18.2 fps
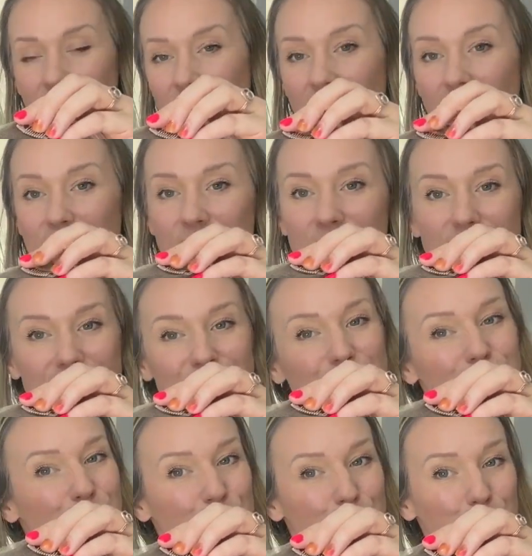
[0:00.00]
and this
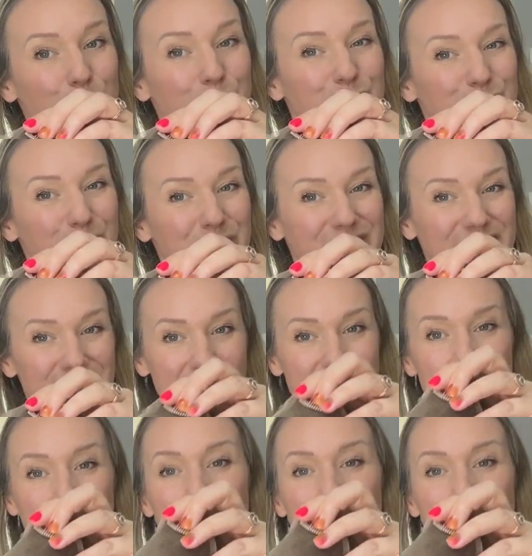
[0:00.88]
is true to its name.